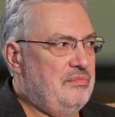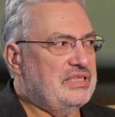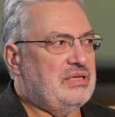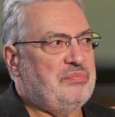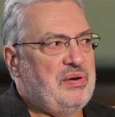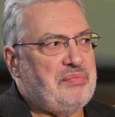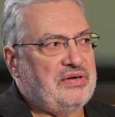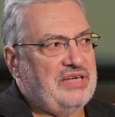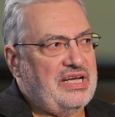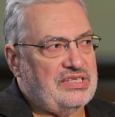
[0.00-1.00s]
But the
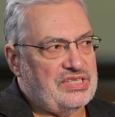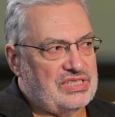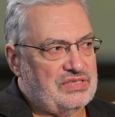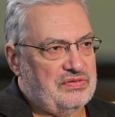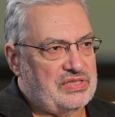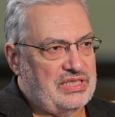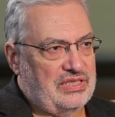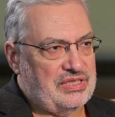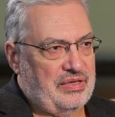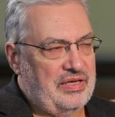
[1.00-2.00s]
preparations for
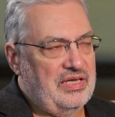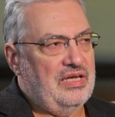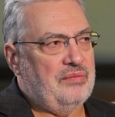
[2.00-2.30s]
such a